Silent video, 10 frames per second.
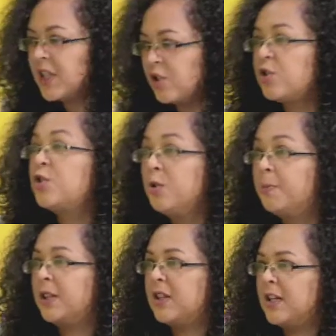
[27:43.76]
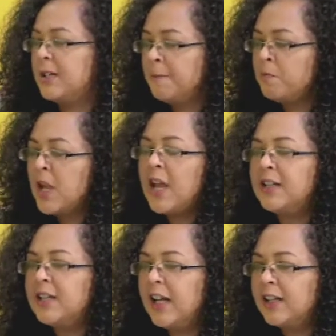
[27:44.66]
a stupid thing.
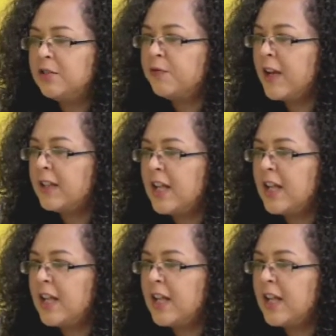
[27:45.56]
And in fact,